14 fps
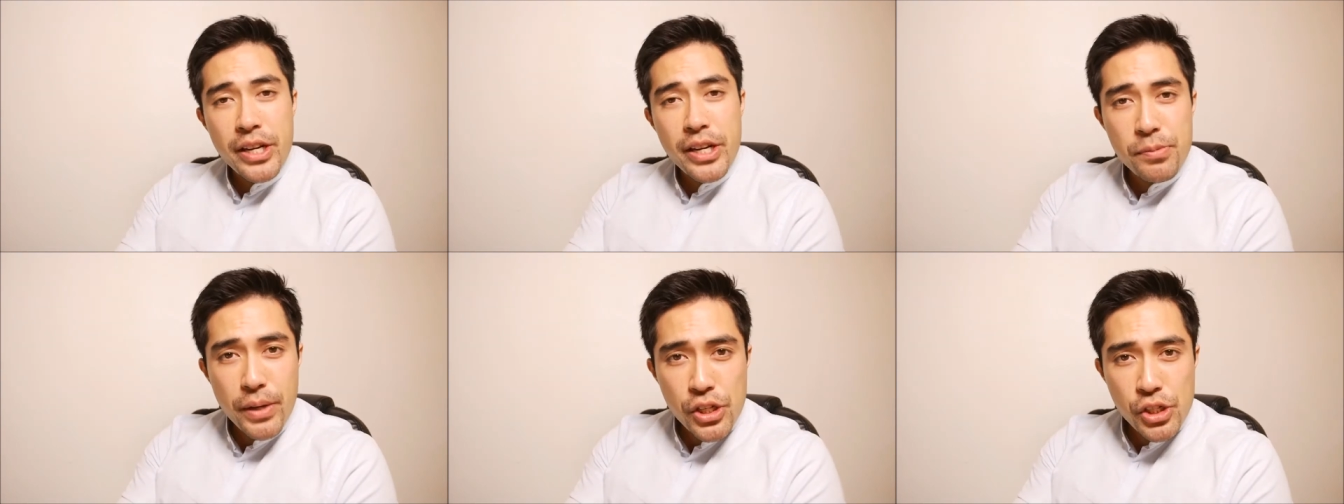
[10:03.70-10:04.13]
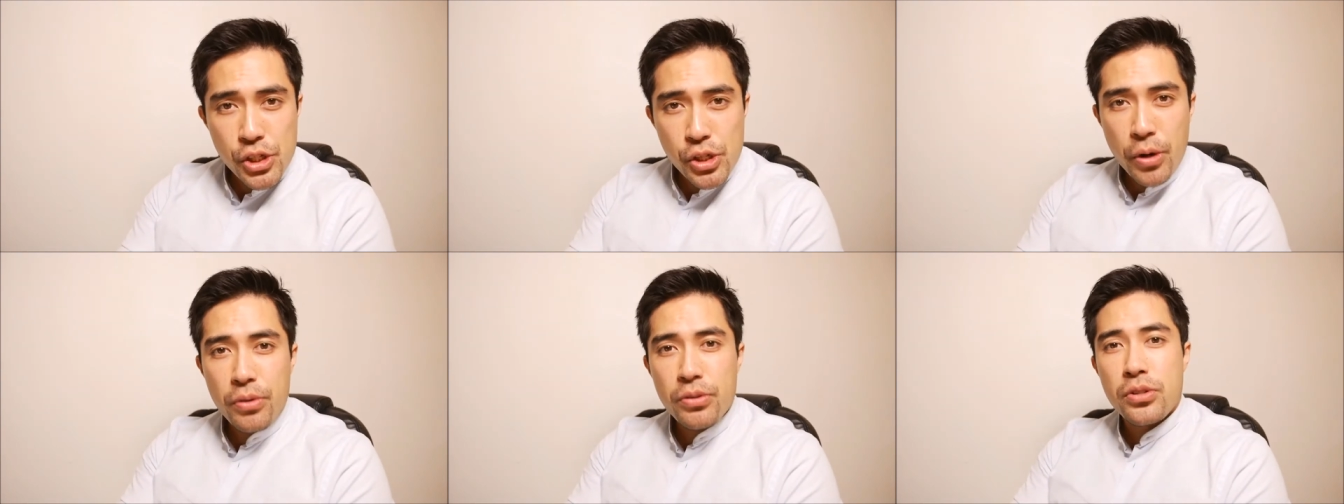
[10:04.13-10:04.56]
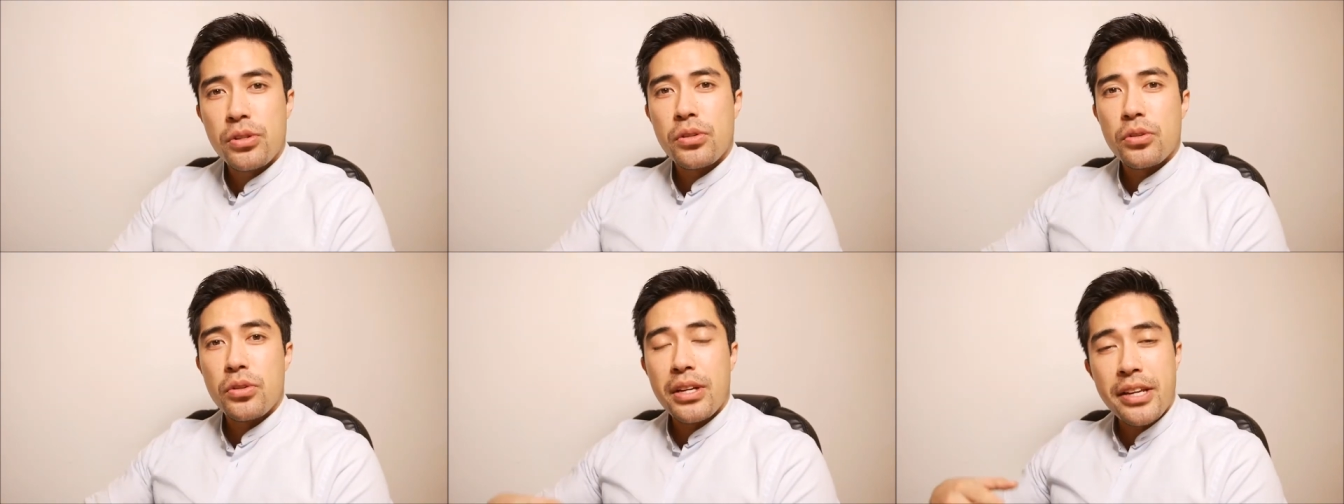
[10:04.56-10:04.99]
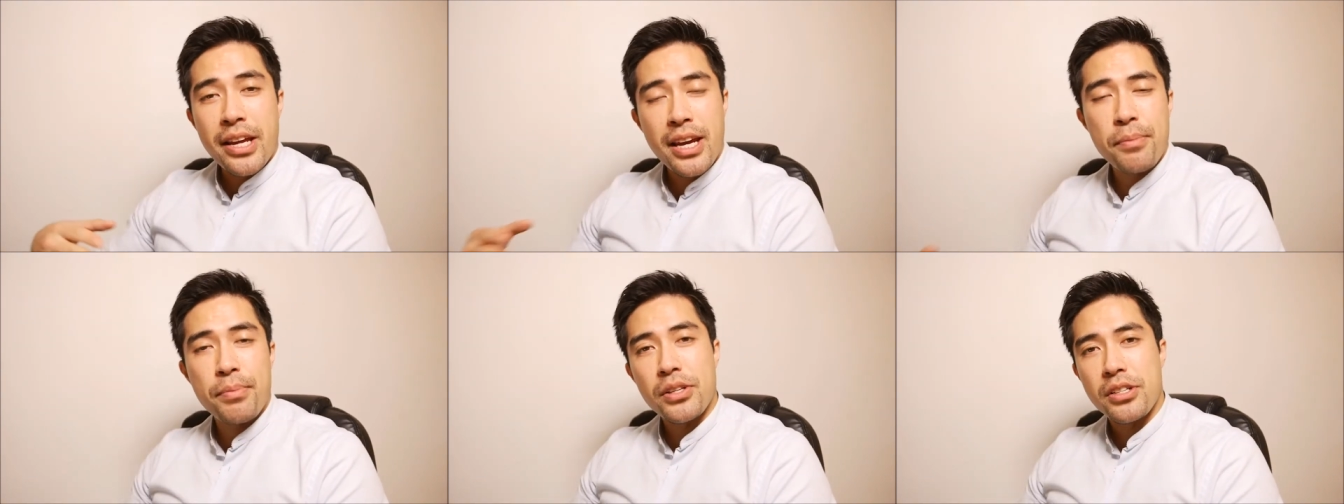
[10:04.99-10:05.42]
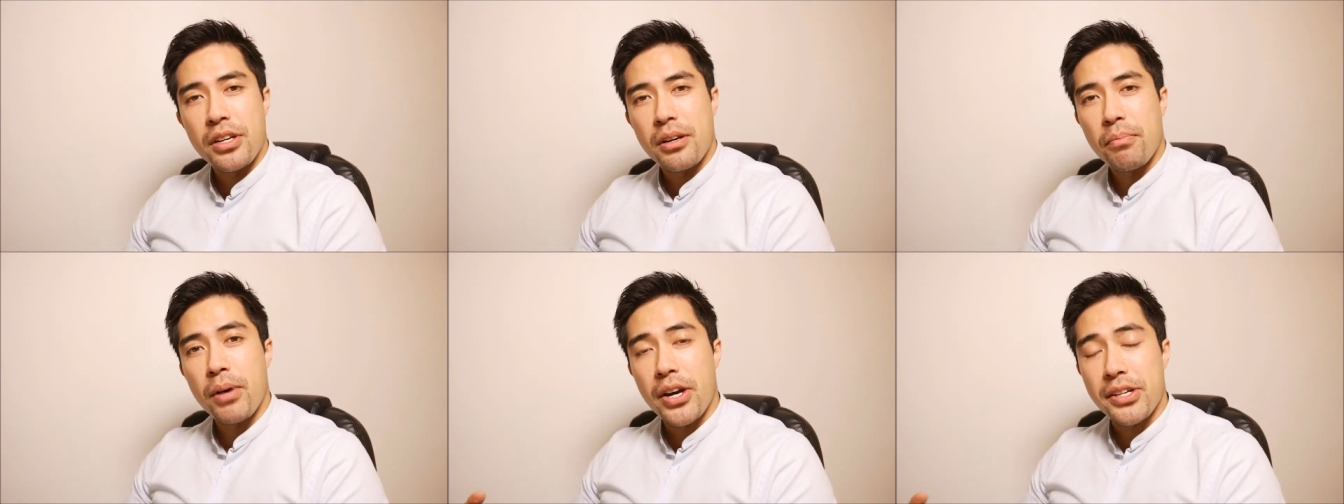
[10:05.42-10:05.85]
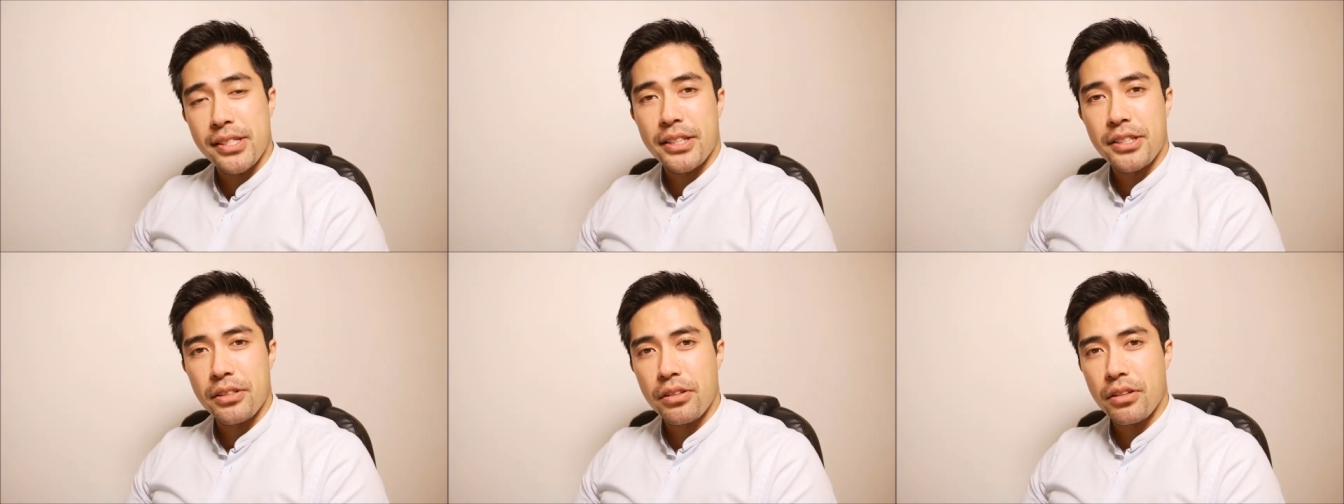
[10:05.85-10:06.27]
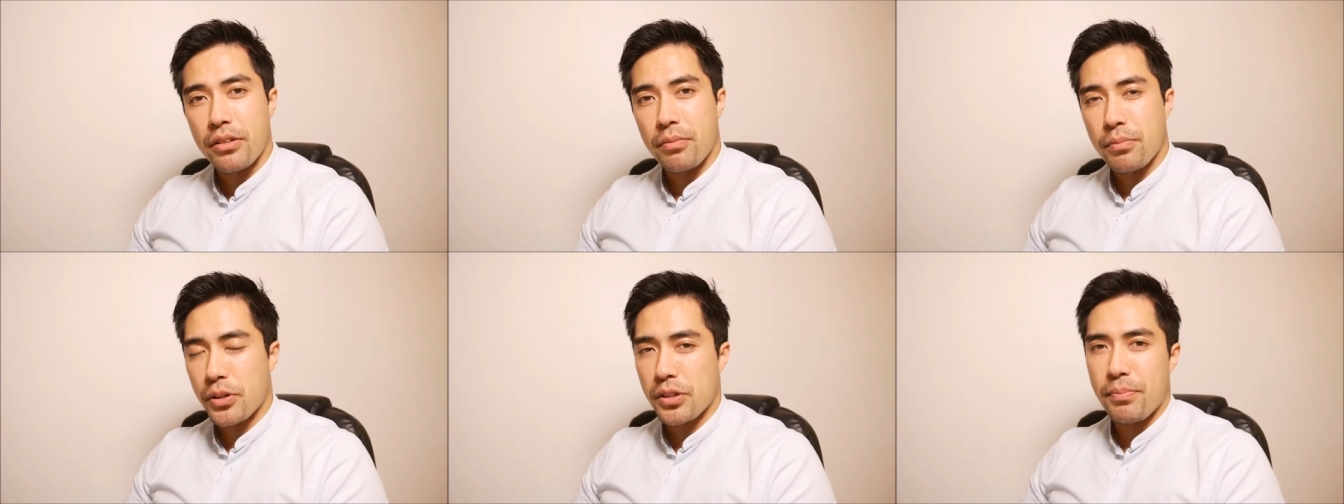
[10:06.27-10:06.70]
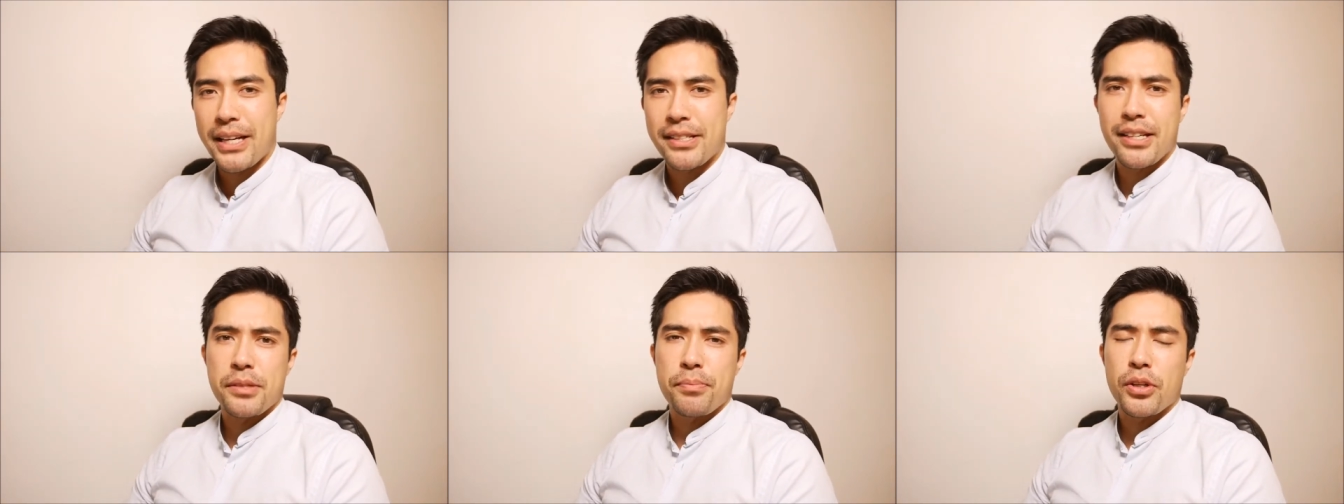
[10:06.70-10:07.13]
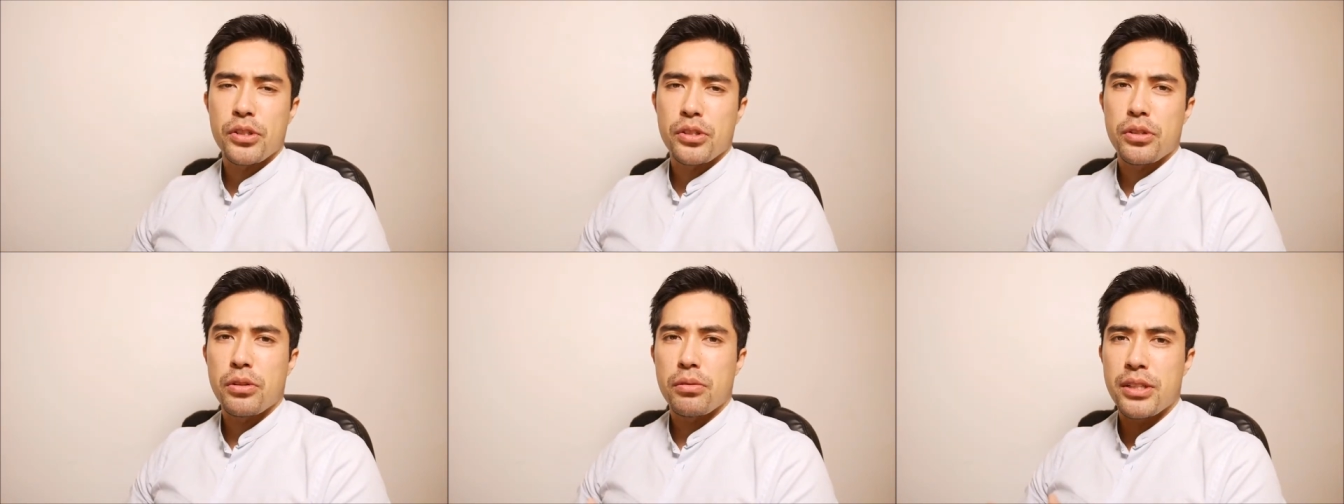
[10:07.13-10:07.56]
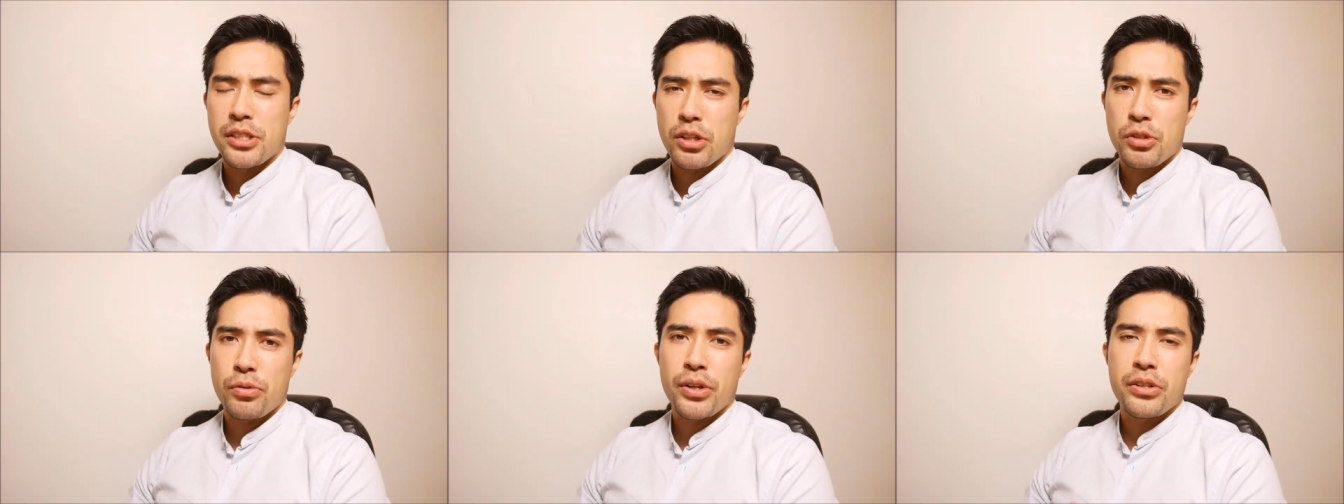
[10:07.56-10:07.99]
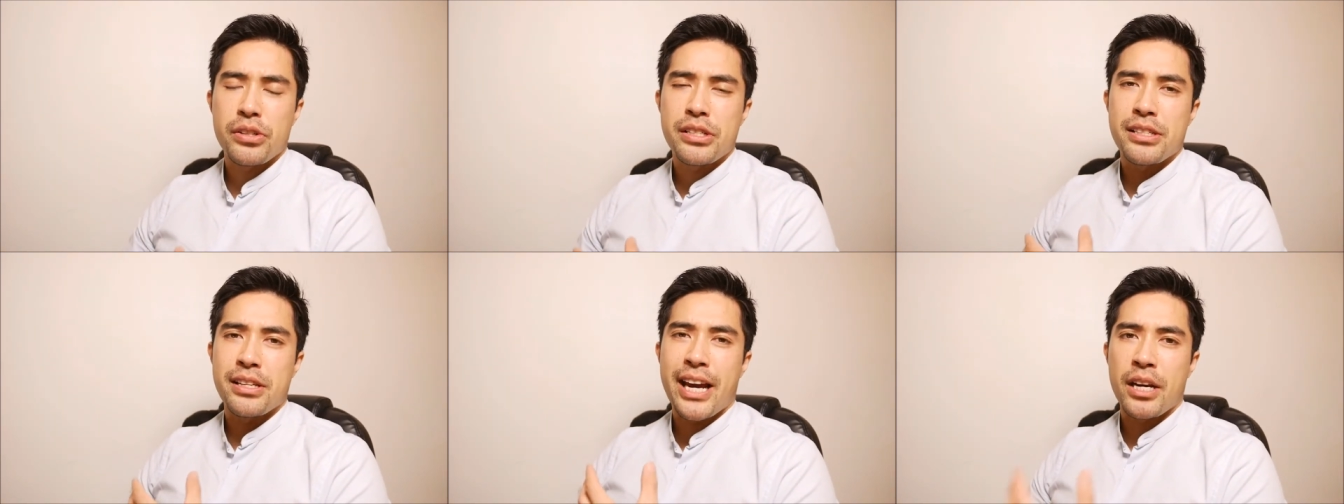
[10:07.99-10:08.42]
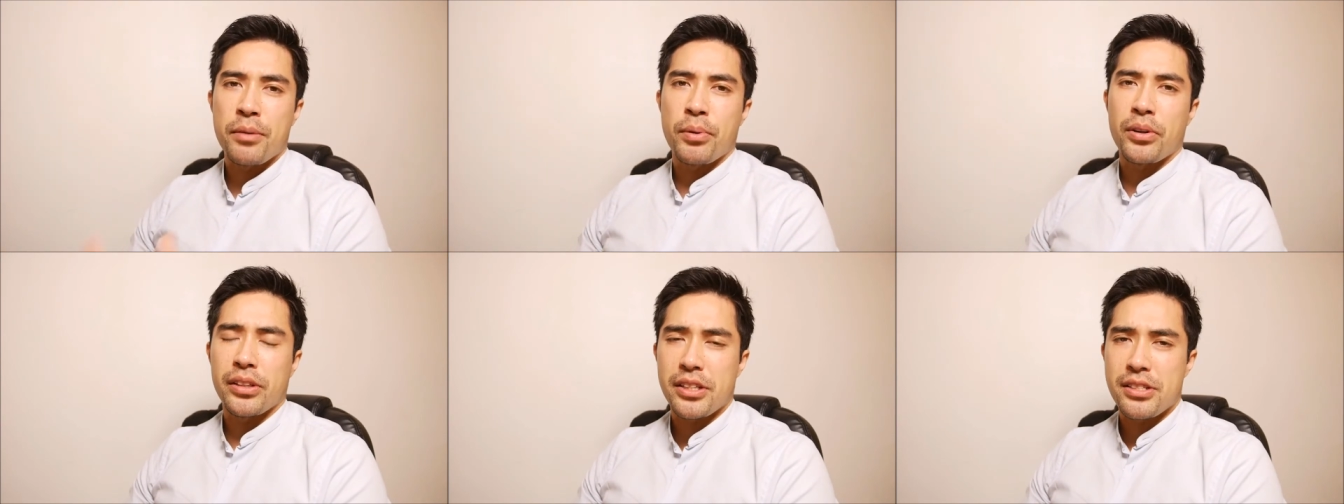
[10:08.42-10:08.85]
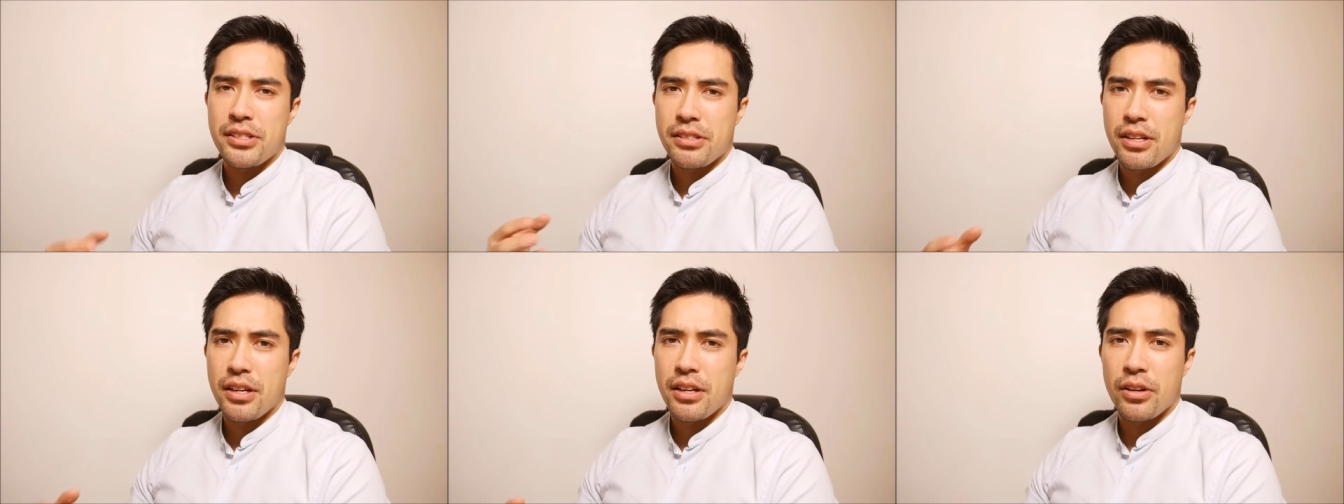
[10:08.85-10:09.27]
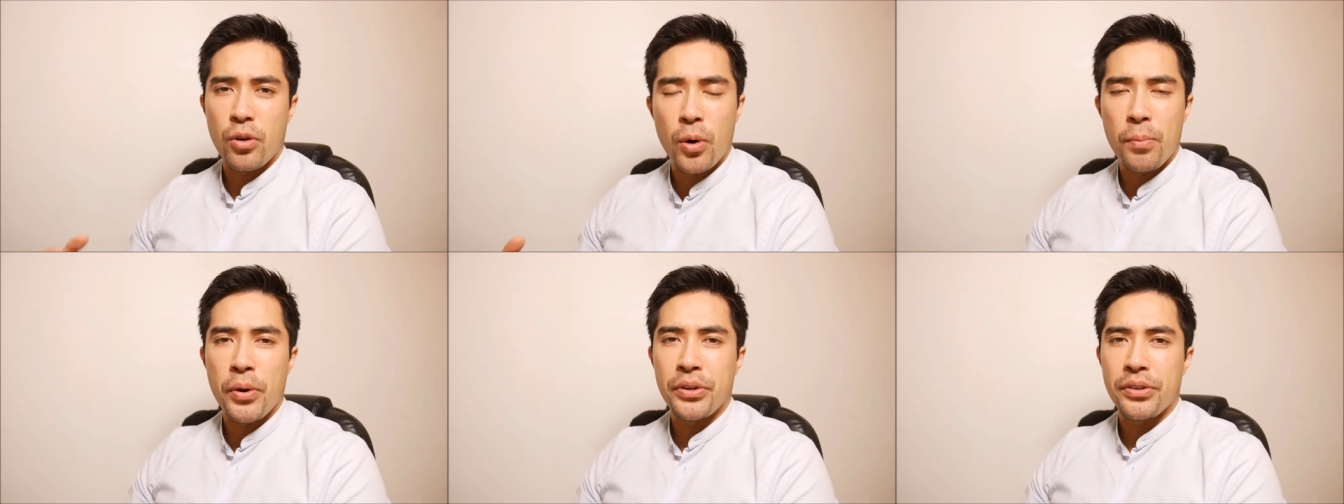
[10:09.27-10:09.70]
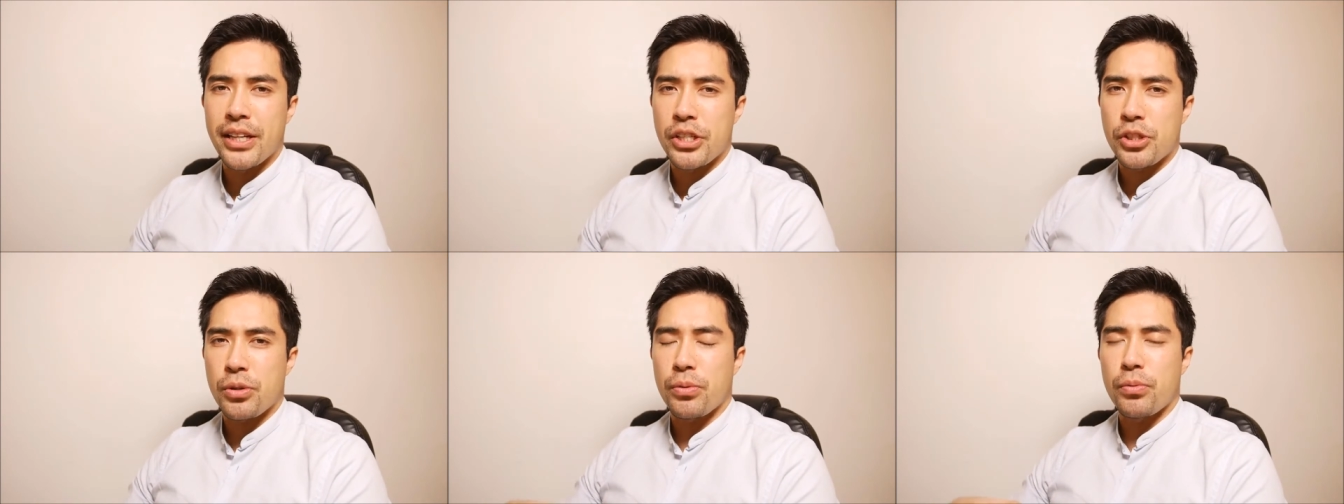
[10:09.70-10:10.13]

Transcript: has been shown to inhibit myostatin because it makes sense because testosterone is an anabolic uh, hormone that